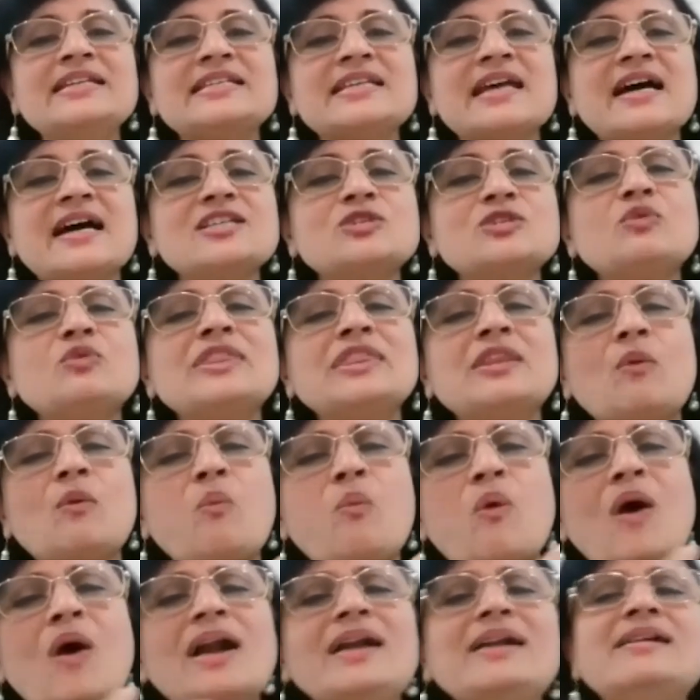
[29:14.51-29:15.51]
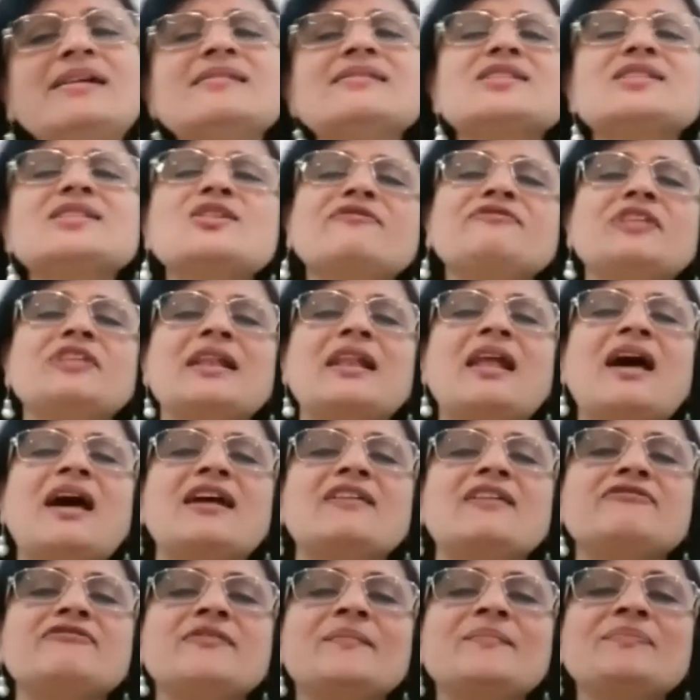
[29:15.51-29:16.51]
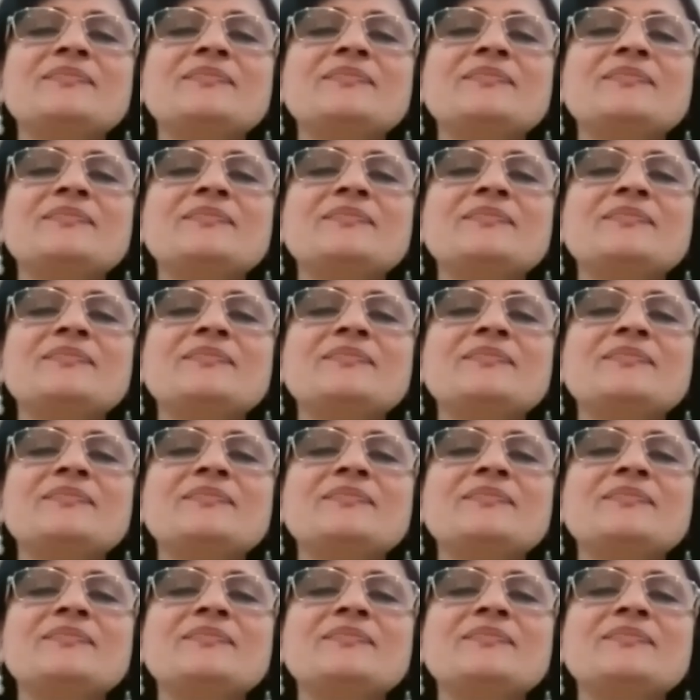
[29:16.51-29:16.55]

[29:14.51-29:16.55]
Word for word: touch with the wonders of the life.